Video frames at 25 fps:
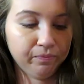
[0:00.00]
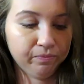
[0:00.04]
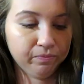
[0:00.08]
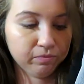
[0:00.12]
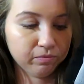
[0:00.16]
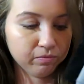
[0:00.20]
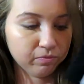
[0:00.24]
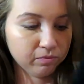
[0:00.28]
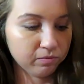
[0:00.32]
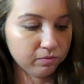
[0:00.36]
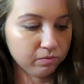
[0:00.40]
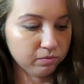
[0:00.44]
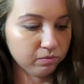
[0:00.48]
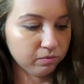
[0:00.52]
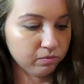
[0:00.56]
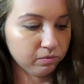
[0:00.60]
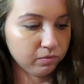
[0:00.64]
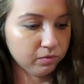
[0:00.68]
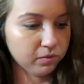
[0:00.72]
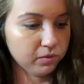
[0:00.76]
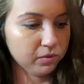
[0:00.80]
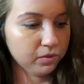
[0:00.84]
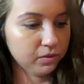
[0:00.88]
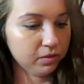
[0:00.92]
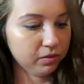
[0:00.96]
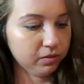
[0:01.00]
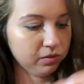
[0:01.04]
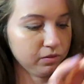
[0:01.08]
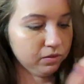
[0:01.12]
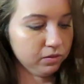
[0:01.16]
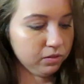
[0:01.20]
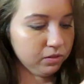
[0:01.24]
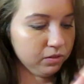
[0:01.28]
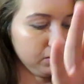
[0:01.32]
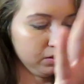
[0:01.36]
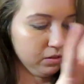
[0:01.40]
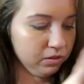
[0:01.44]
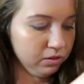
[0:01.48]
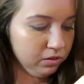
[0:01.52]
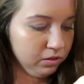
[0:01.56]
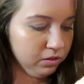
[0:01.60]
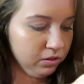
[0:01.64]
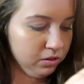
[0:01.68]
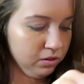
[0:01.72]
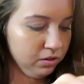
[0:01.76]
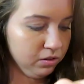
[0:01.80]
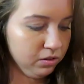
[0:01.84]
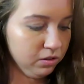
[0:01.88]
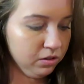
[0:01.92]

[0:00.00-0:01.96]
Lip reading: [no speech]